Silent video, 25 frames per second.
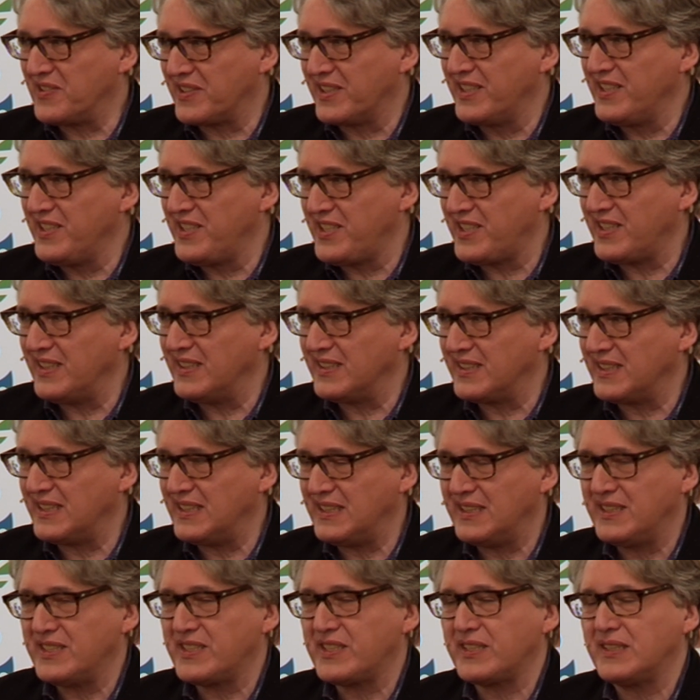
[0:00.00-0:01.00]
Christian
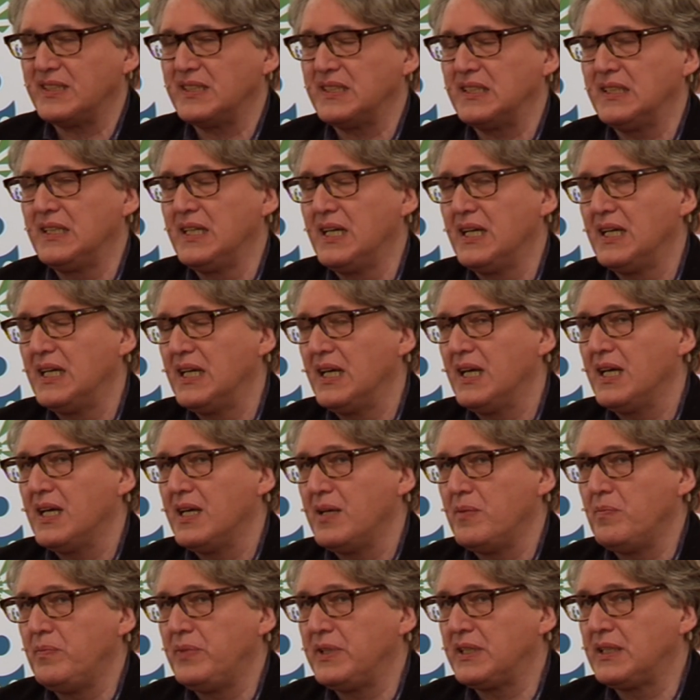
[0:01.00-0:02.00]
tradition,
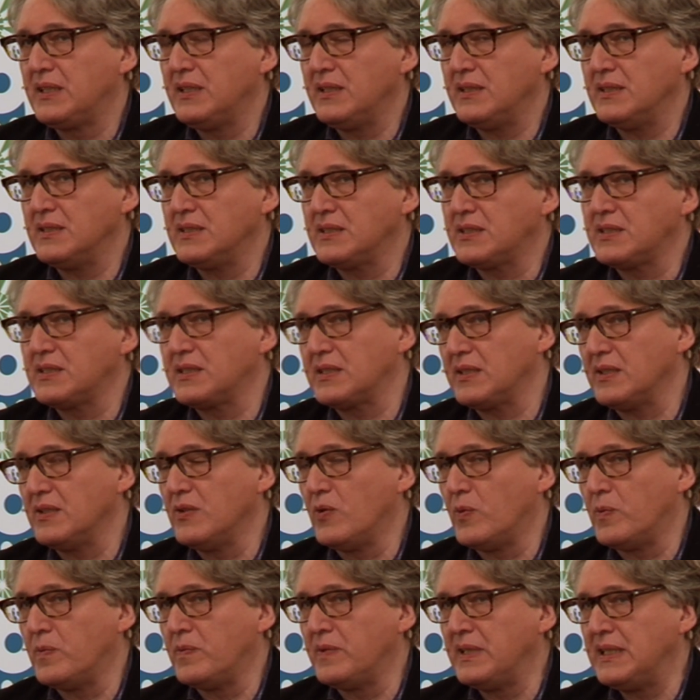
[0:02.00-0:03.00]
begins
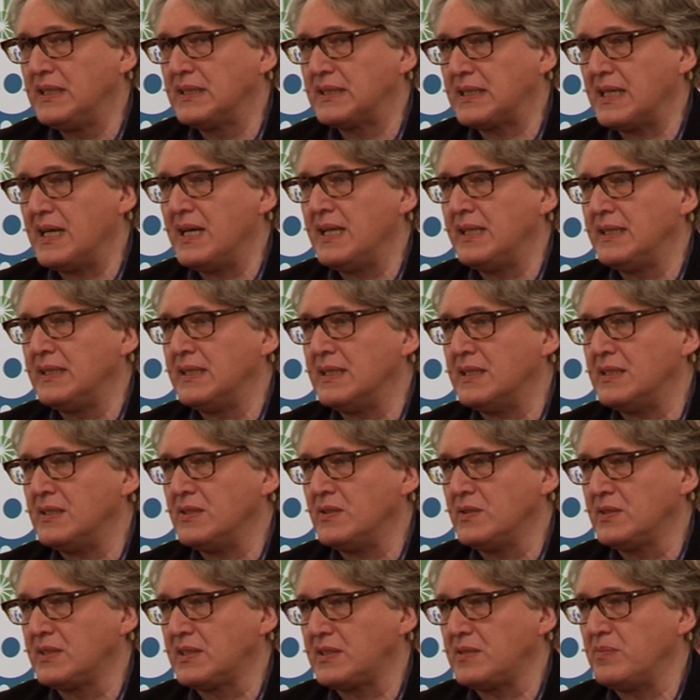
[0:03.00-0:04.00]
with
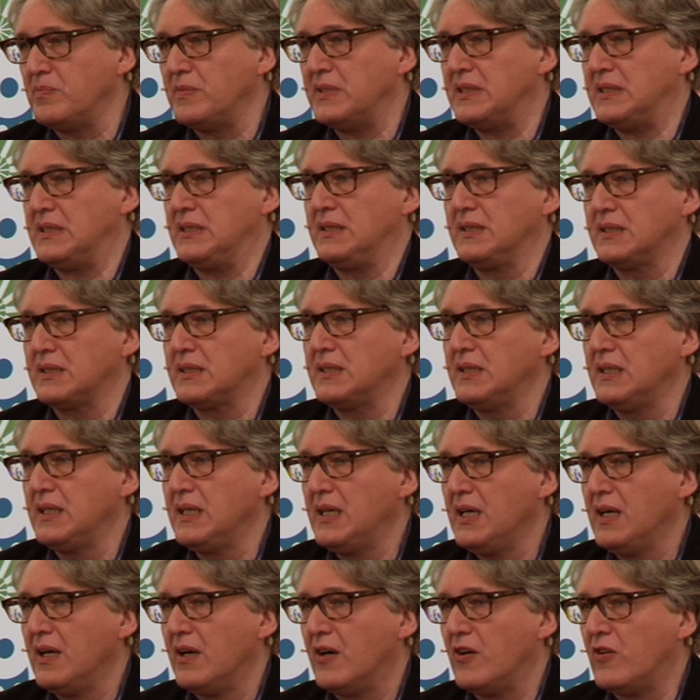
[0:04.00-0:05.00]
announcement
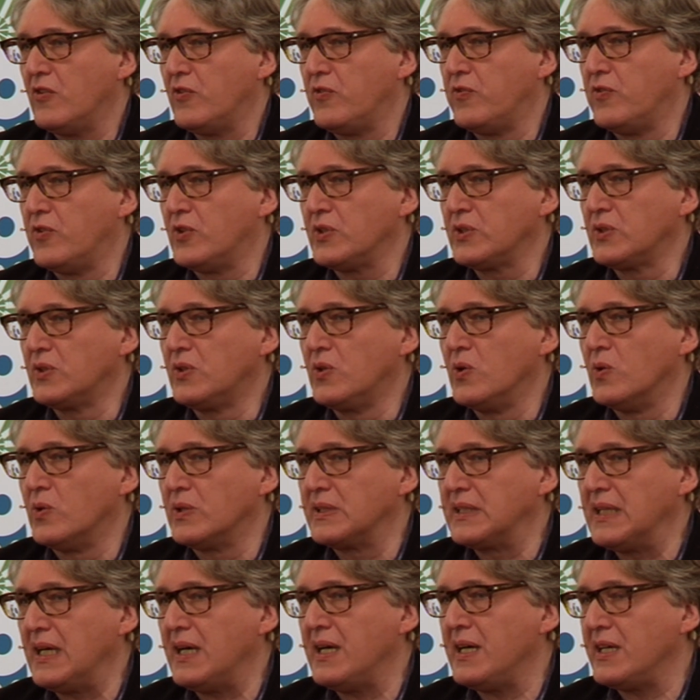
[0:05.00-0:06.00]
of what
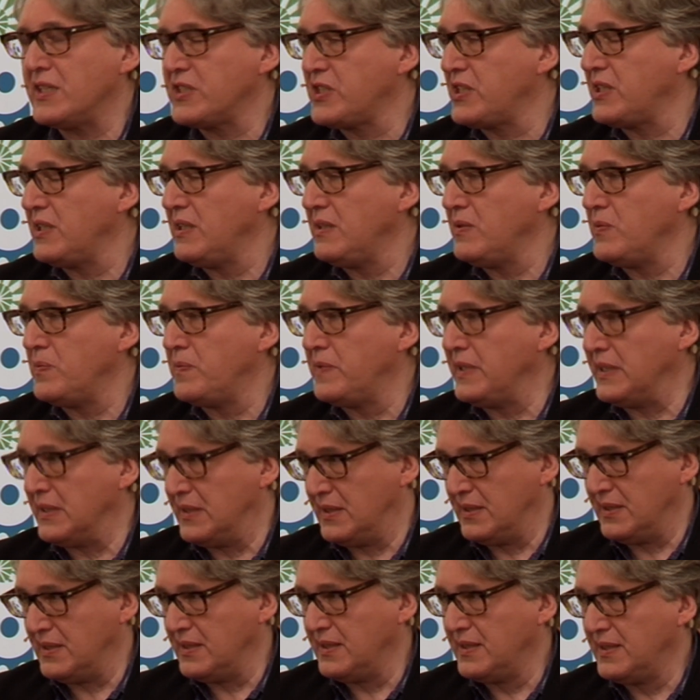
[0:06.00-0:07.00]
God actually
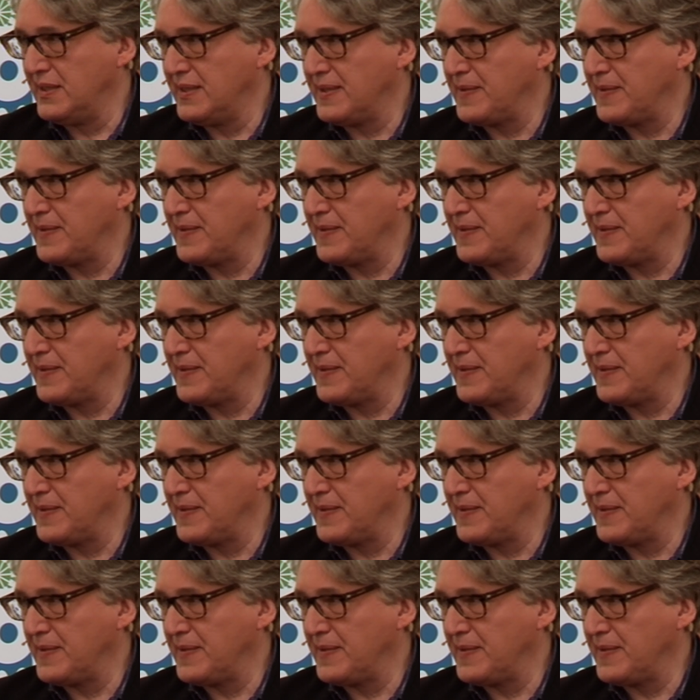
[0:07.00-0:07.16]
will.